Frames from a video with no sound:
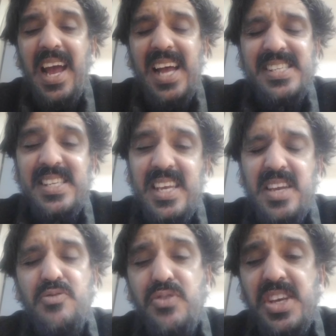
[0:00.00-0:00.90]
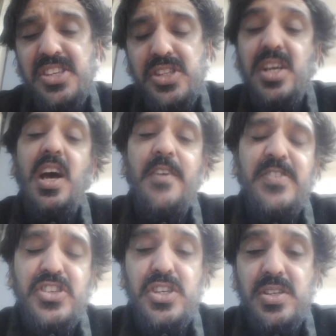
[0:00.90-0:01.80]
as it reached the
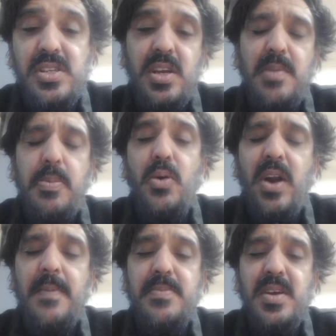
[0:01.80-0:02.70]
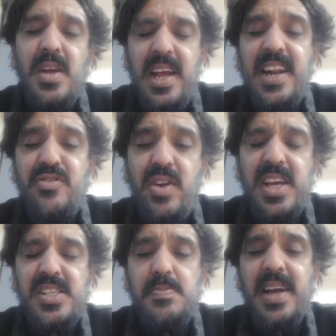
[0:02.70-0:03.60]
curvatures, the programmed
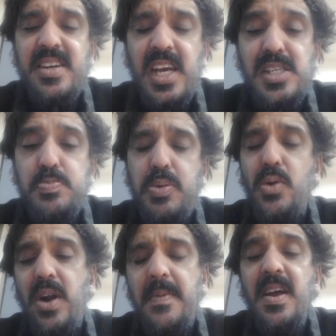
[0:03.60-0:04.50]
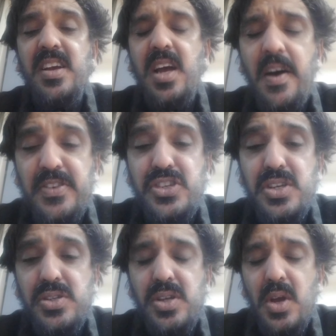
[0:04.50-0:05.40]
electrolyzed magnetized programmed
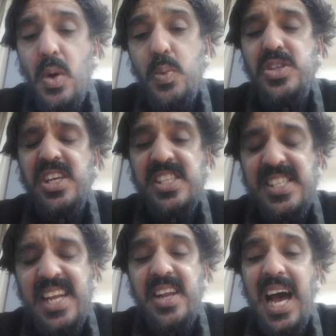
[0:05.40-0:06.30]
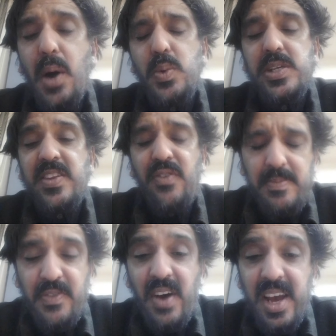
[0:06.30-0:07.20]
curvatures which extend outwards
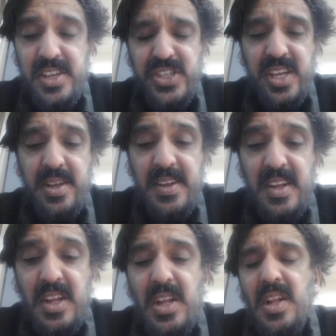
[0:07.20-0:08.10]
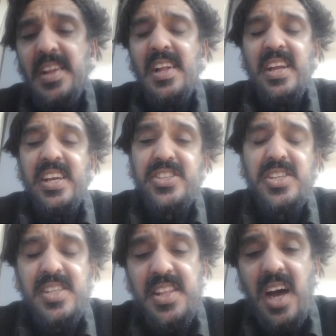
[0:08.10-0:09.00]
from the fighter jet. It's
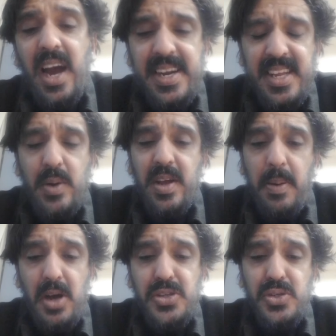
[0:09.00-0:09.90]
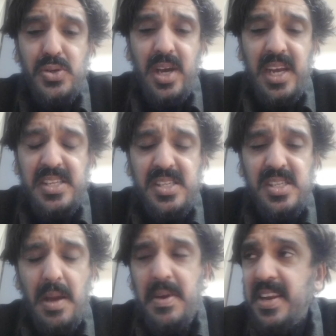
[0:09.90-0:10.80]
just another idea I want to pass to you guys.
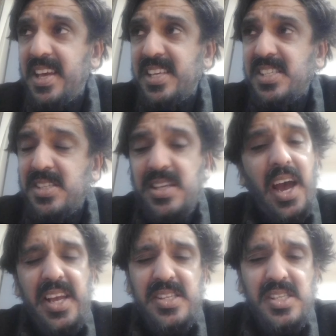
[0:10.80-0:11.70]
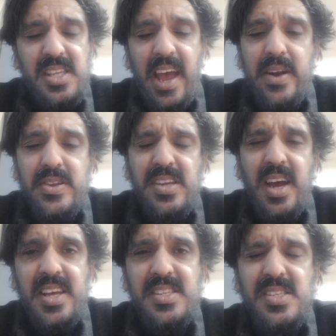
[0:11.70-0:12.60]
It's science, and
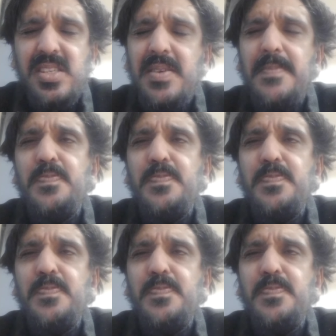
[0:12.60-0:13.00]
science